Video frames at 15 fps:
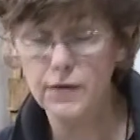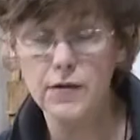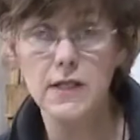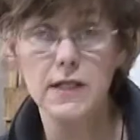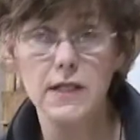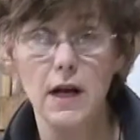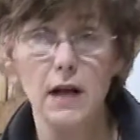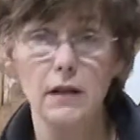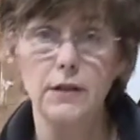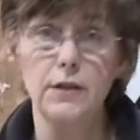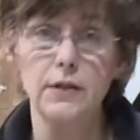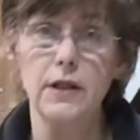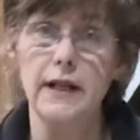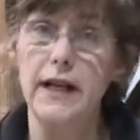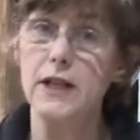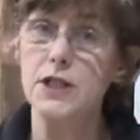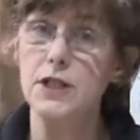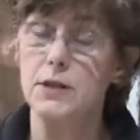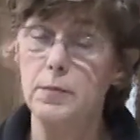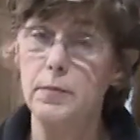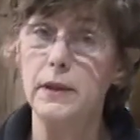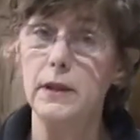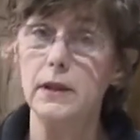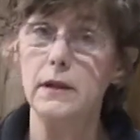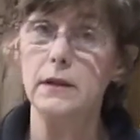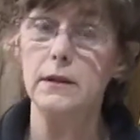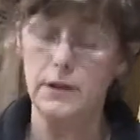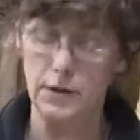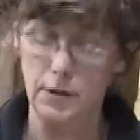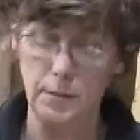for salt, you can actually
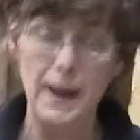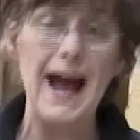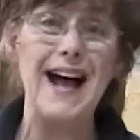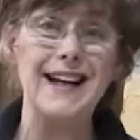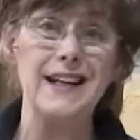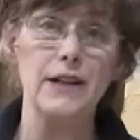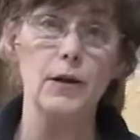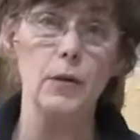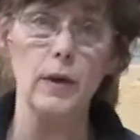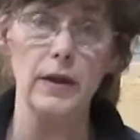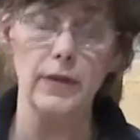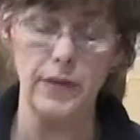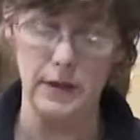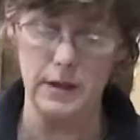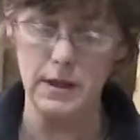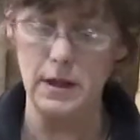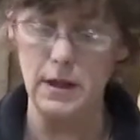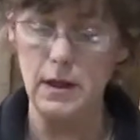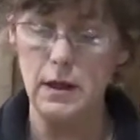build your patio with it.